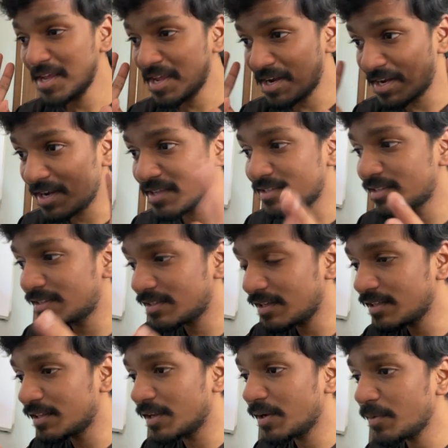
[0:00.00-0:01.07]
let's see
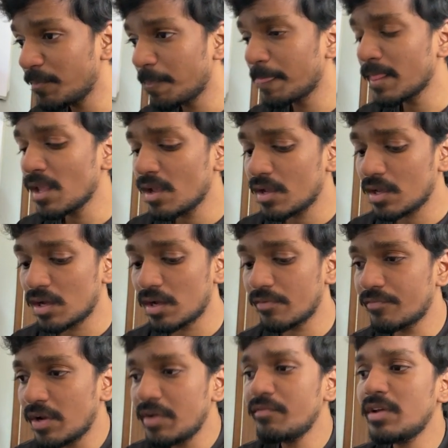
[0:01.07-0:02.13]
there uh,
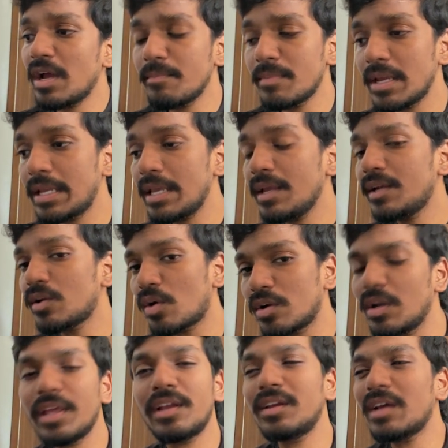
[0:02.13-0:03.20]
when we are making it out
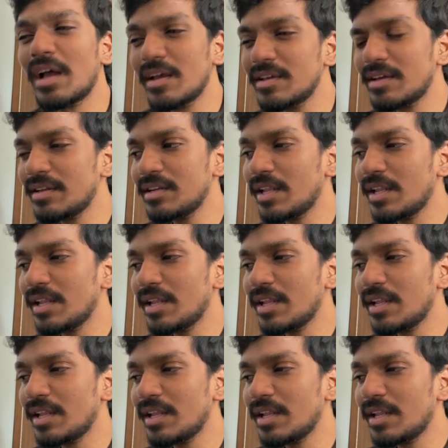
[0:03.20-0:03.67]
like I,